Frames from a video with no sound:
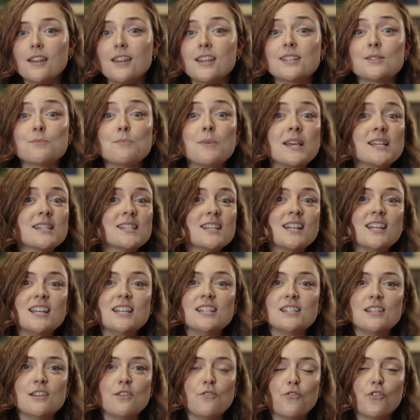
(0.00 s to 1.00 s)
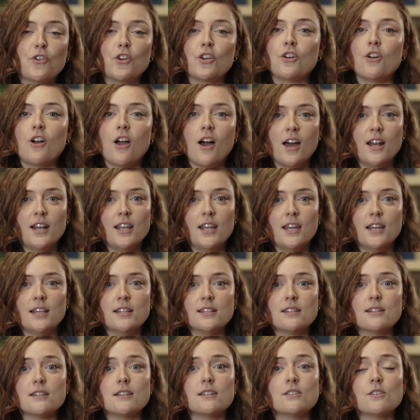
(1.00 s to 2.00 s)
This makes it easy for your
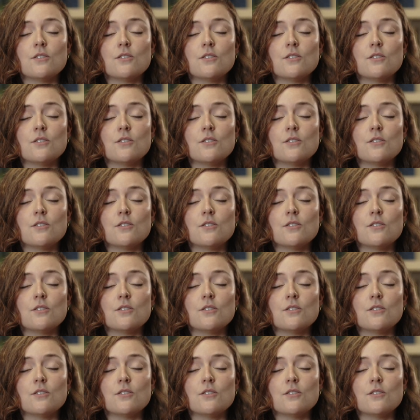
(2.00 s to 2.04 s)
audience